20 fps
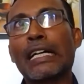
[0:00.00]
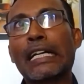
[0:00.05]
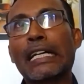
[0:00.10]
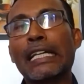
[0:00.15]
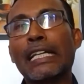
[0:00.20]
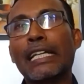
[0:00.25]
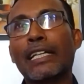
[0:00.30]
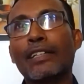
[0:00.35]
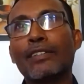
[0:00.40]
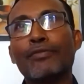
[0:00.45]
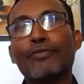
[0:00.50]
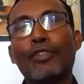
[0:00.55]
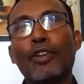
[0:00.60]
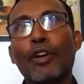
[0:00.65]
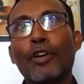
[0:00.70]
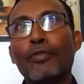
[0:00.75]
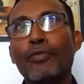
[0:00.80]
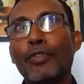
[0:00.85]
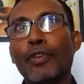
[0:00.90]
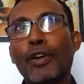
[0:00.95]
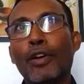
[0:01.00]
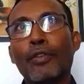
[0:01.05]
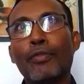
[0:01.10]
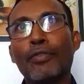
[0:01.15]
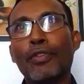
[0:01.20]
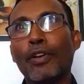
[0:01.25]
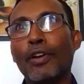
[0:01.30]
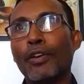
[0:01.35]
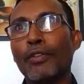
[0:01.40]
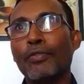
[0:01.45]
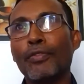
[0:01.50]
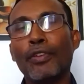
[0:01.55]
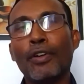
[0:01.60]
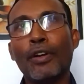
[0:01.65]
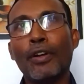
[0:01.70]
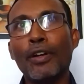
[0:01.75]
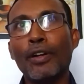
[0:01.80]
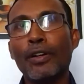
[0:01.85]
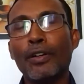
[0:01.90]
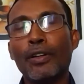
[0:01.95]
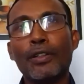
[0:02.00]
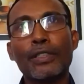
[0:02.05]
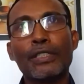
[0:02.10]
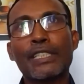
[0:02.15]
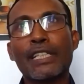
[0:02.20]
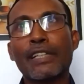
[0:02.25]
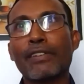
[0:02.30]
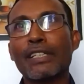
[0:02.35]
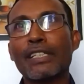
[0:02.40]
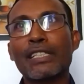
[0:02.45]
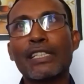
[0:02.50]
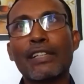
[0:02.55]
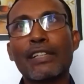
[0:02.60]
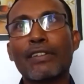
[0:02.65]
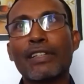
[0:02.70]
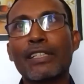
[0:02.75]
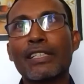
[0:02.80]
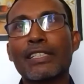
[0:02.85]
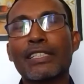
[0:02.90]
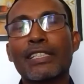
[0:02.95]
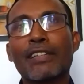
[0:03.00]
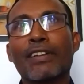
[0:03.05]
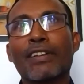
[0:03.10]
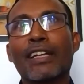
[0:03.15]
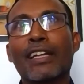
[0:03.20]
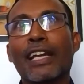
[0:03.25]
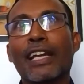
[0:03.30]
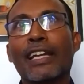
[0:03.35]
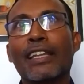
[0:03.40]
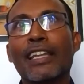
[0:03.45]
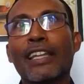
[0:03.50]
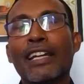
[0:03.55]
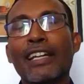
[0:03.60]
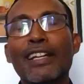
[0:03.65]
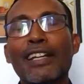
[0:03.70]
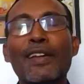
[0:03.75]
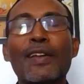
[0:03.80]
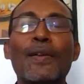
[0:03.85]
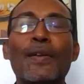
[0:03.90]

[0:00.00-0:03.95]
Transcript: click 4444 or 777 like that.